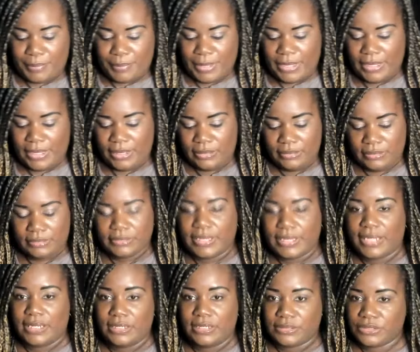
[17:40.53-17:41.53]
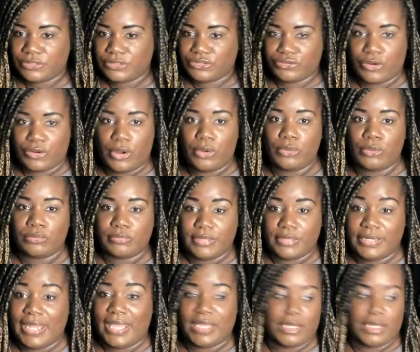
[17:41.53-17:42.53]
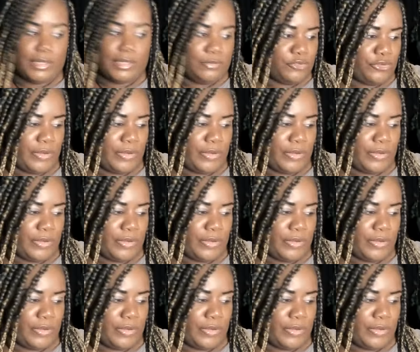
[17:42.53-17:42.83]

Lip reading: But that is a strong negative